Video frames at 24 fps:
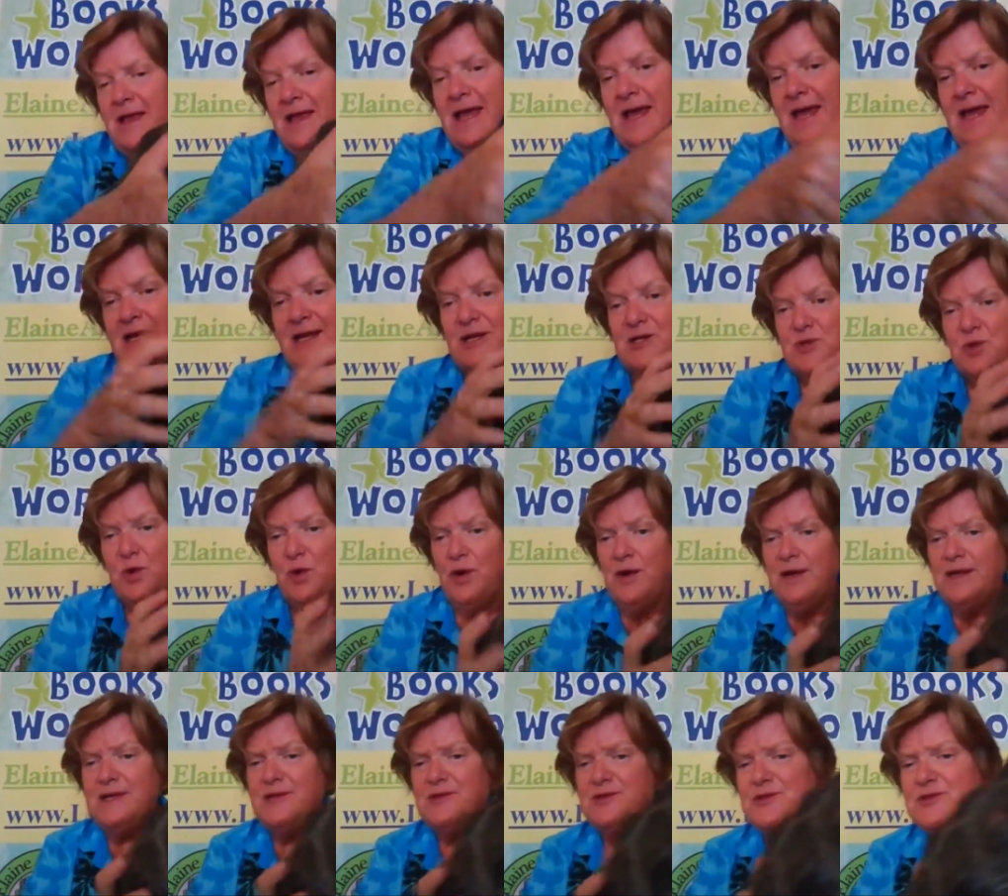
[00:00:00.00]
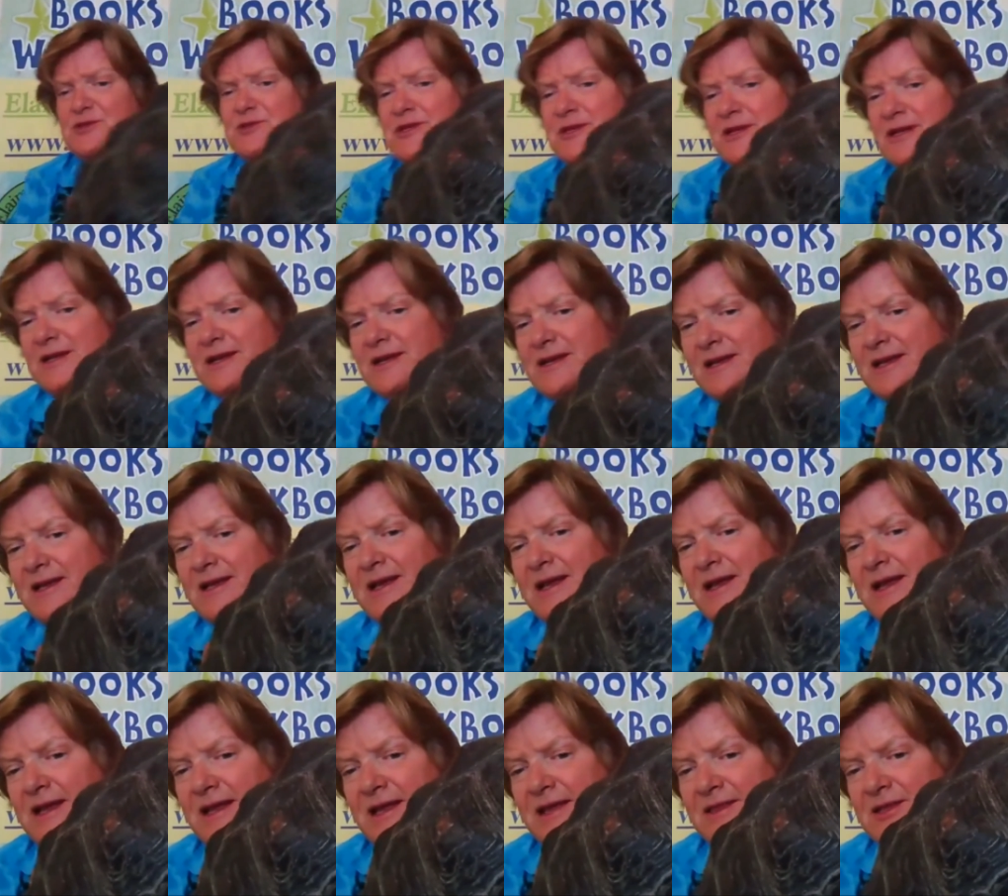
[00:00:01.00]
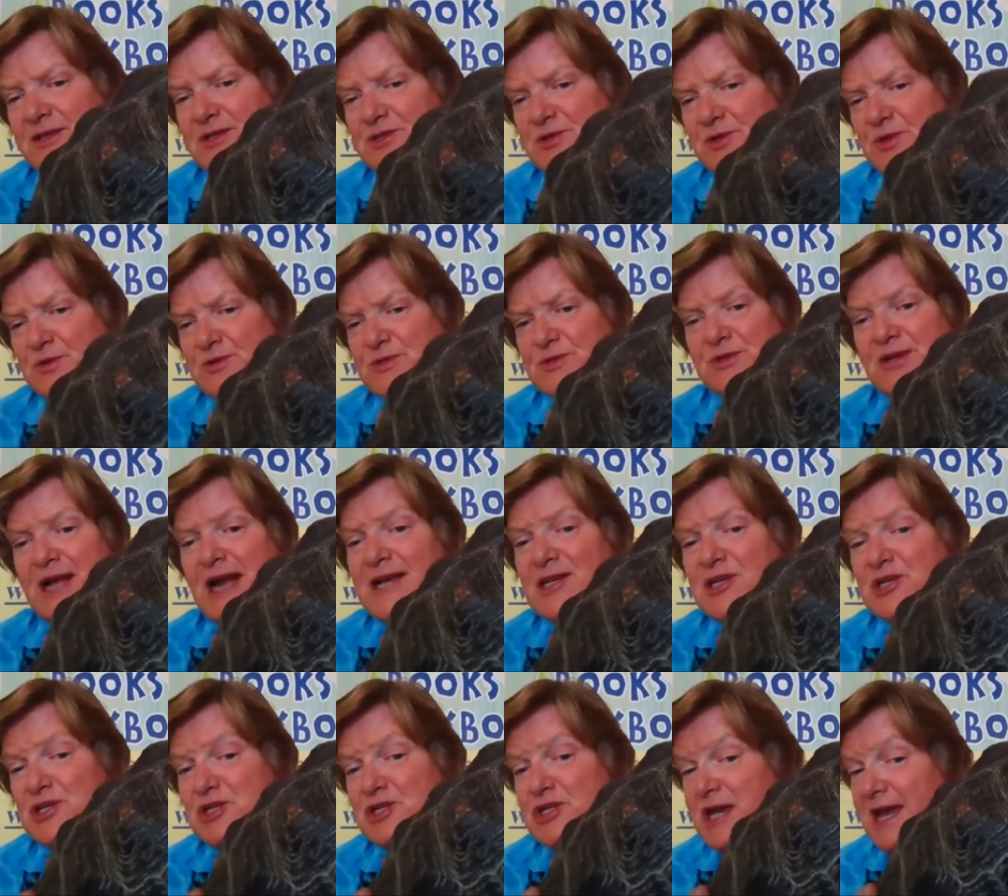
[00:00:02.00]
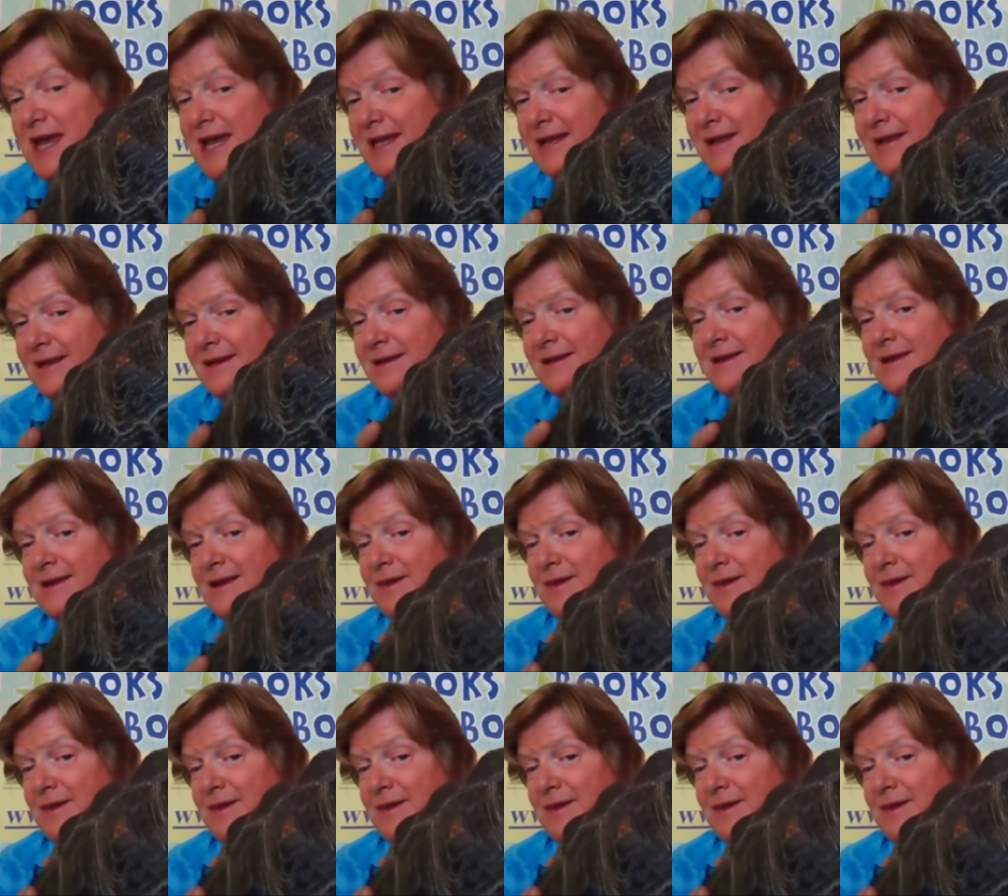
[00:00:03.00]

In a tortoise, the scutes are not shed,